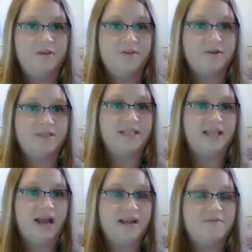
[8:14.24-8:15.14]
There is a
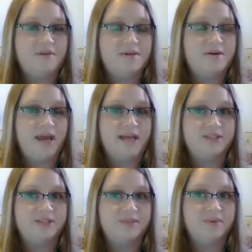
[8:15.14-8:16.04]
lack of
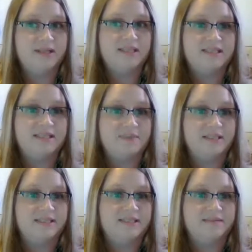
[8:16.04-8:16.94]
communication between the
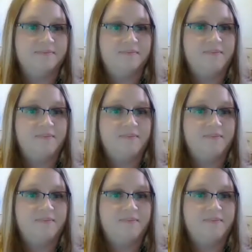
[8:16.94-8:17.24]
disciplines.